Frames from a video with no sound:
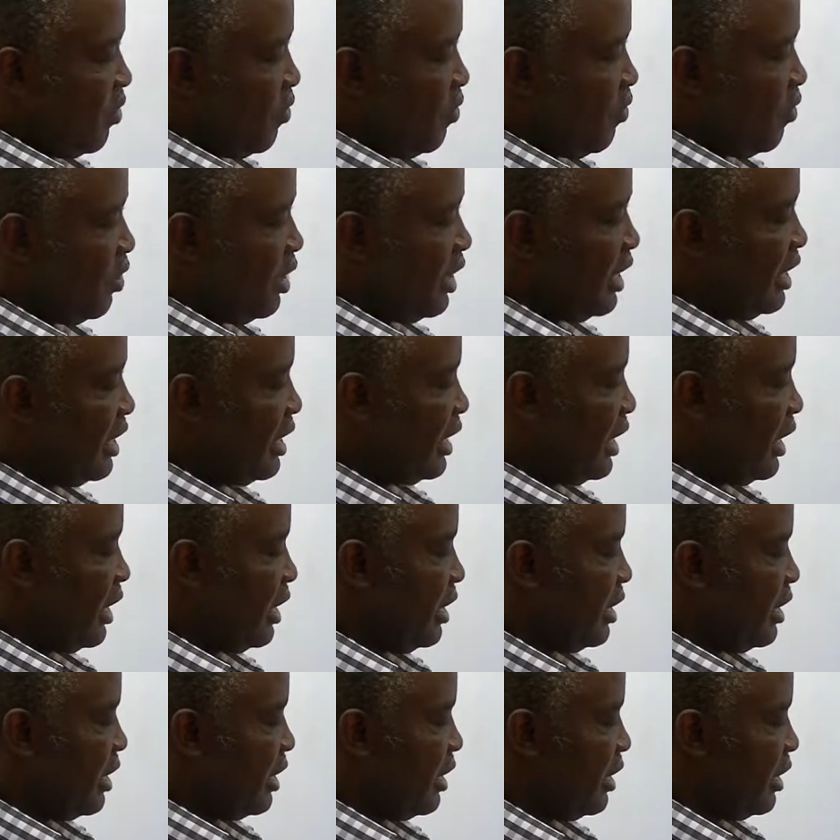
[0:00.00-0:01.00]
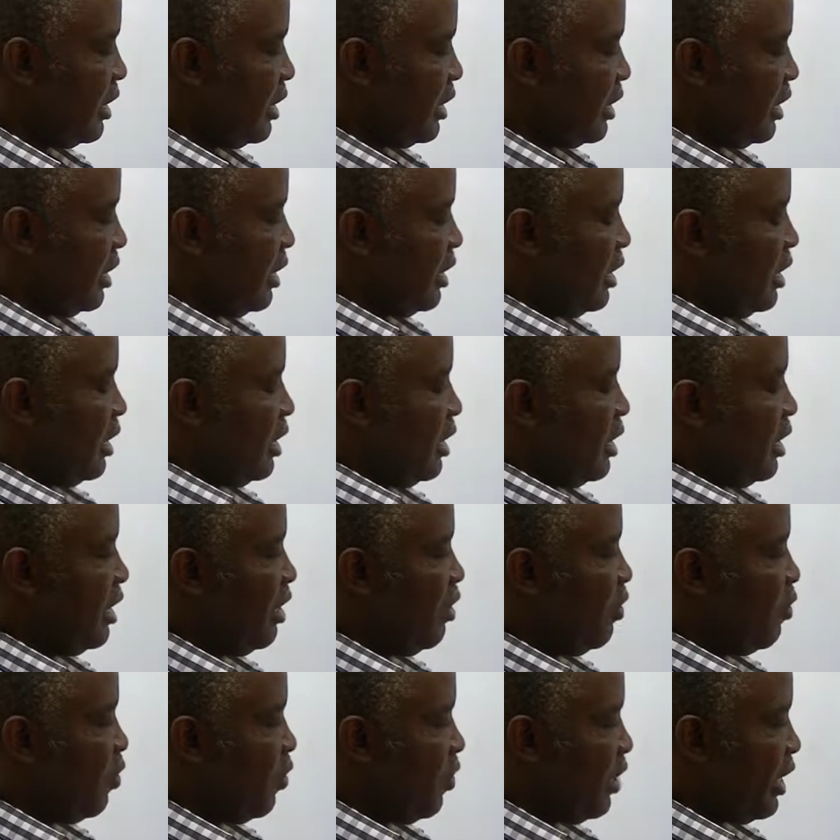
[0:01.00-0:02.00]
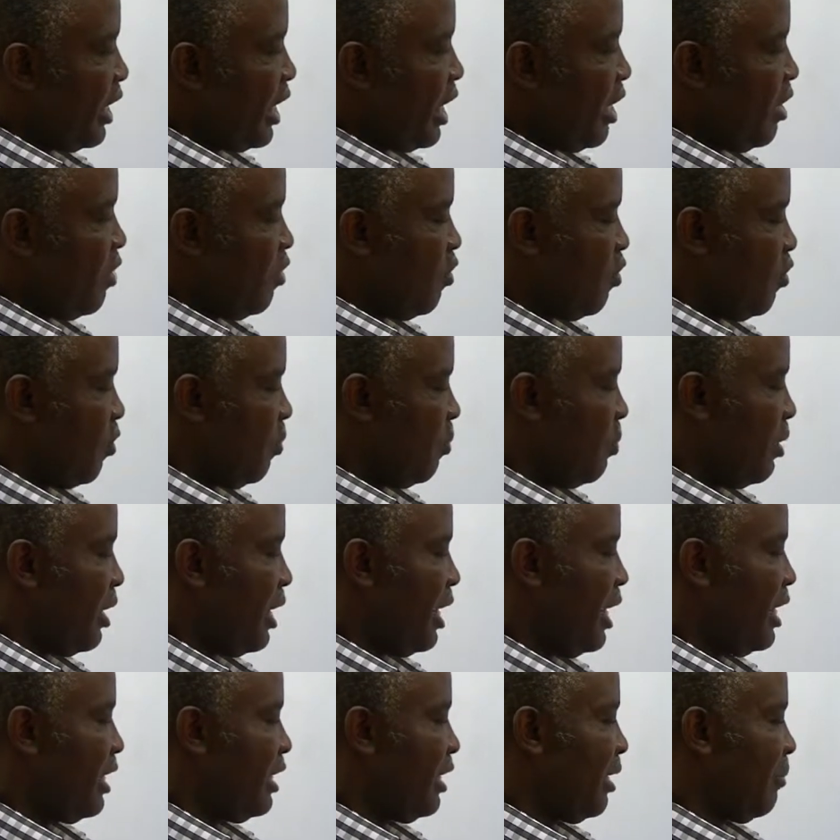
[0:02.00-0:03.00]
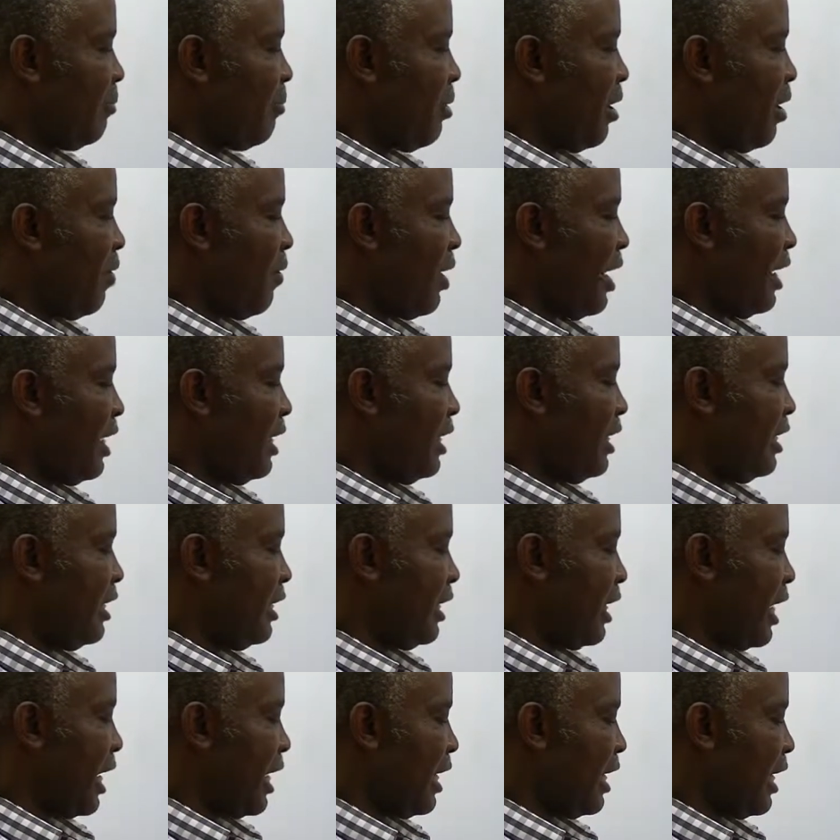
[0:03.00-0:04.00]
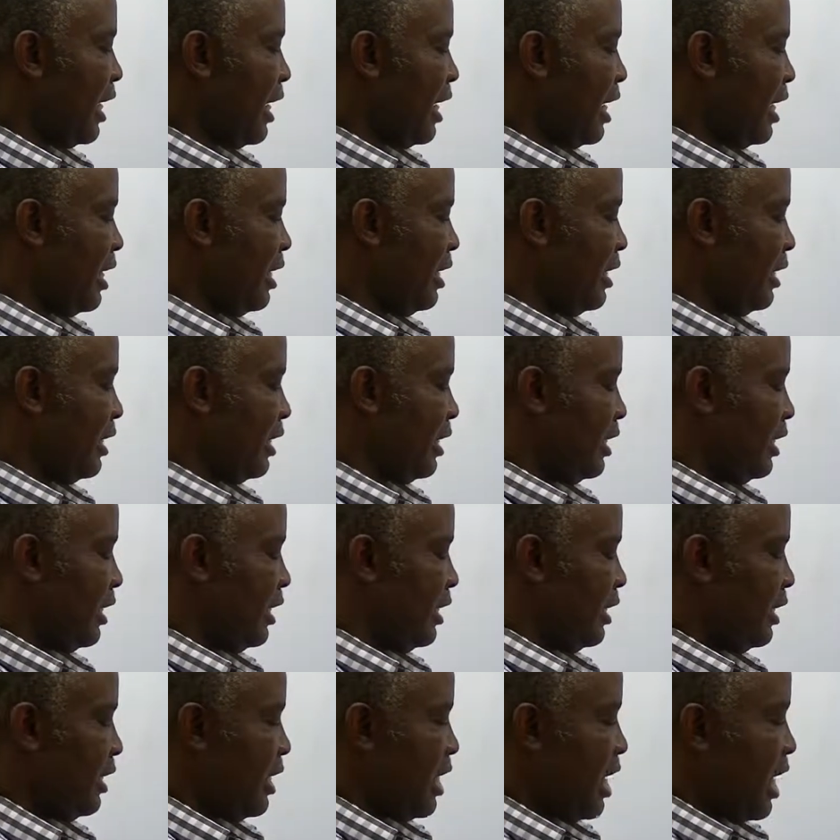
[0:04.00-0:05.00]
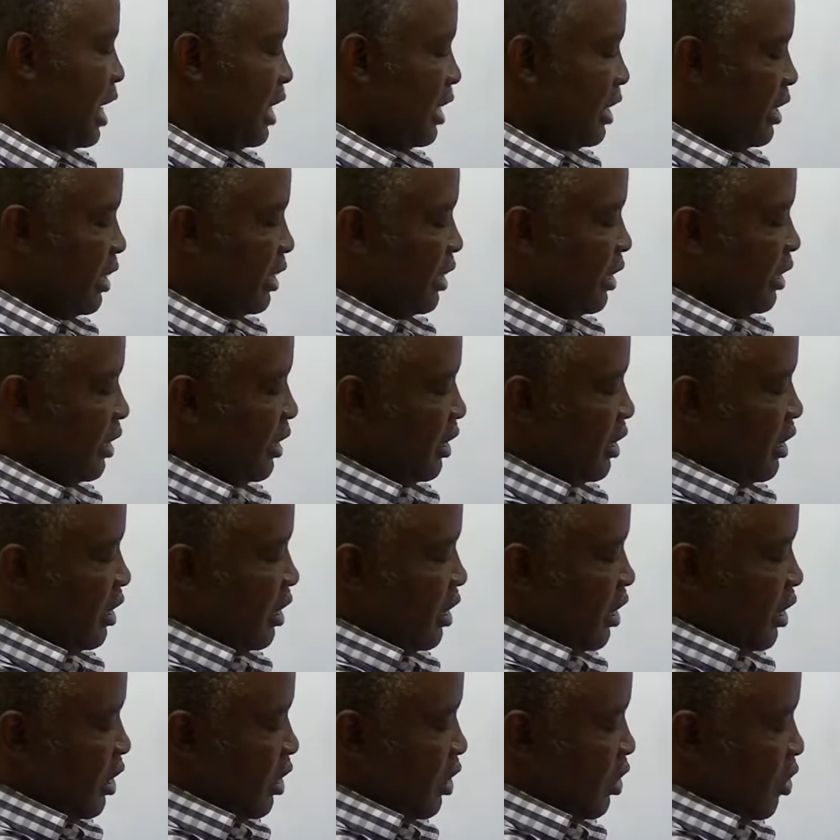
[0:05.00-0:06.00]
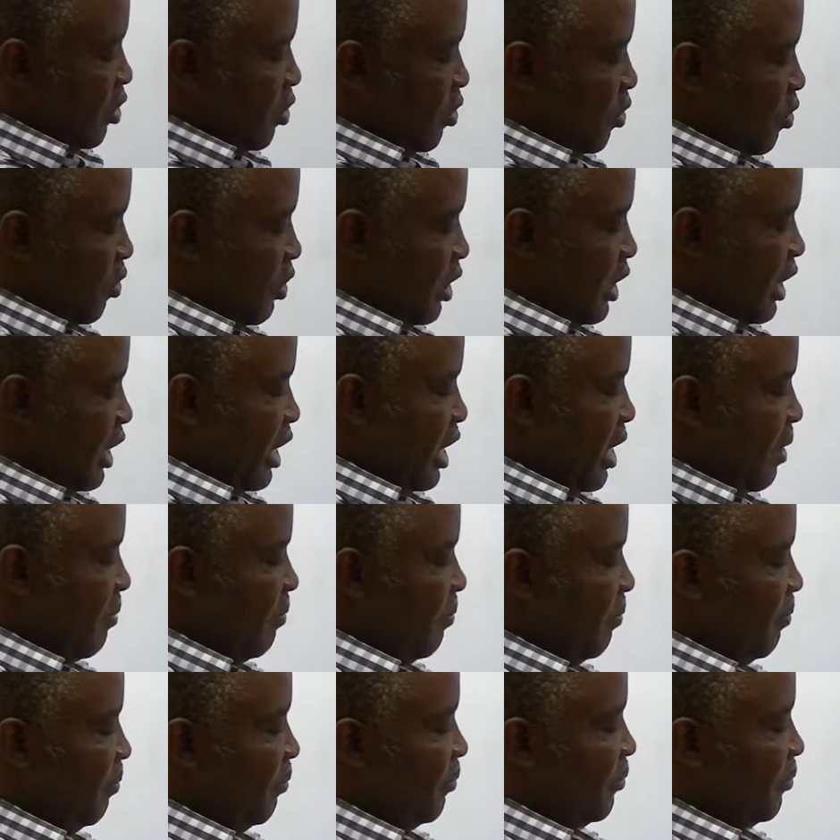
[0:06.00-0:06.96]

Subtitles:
For instance, the order of polarizing power in this cation is that sodium